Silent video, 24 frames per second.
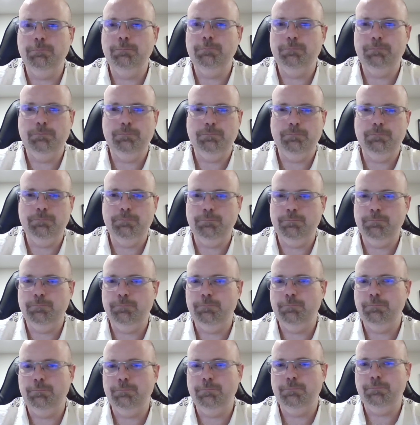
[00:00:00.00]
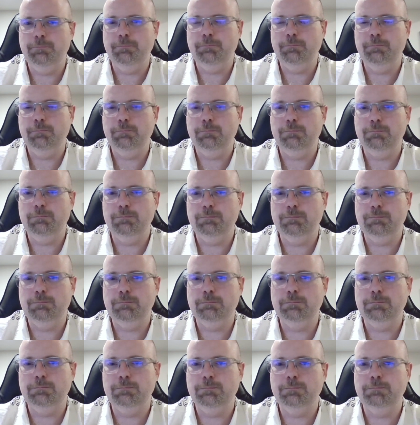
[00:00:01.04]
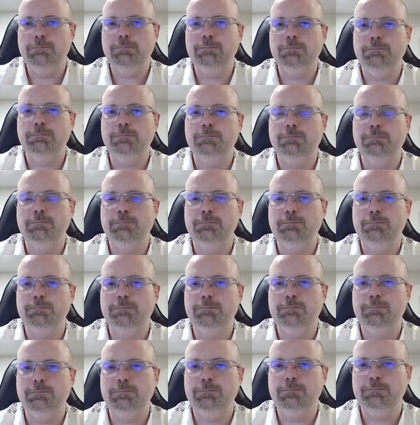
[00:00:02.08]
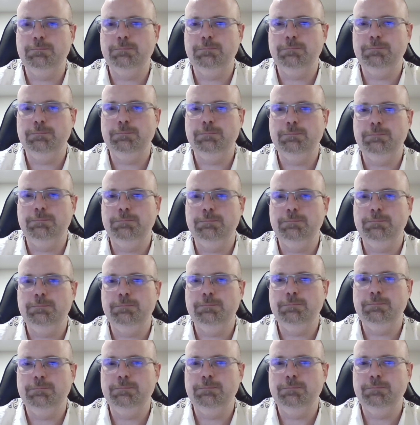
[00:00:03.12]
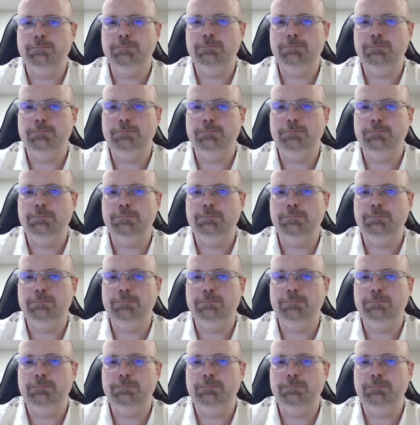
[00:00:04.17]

[no speech]